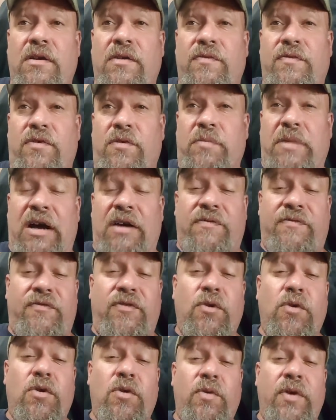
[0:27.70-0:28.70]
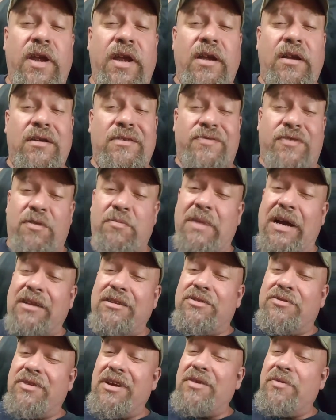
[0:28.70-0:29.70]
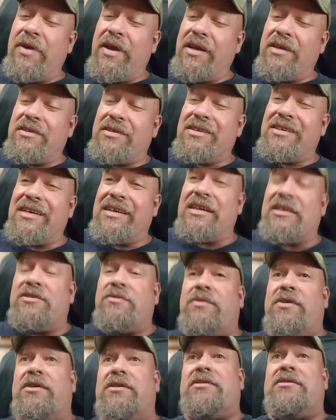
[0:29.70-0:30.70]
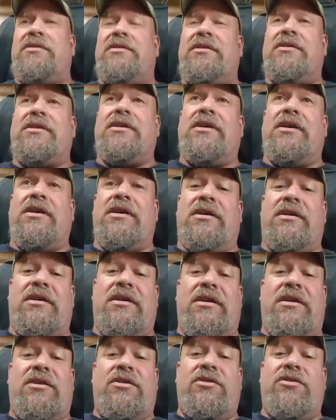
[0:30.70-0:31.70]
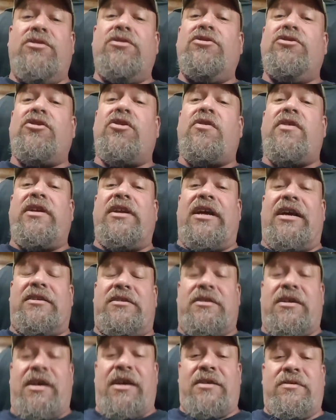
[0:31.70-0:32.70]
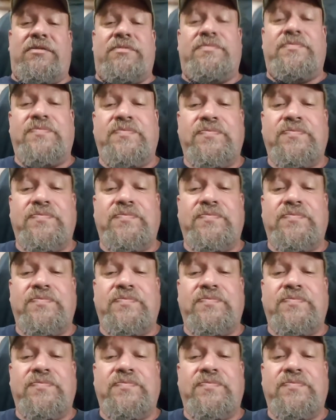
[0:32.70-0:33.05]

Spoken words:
for about 3 weeks, I guess it was, during that cycle.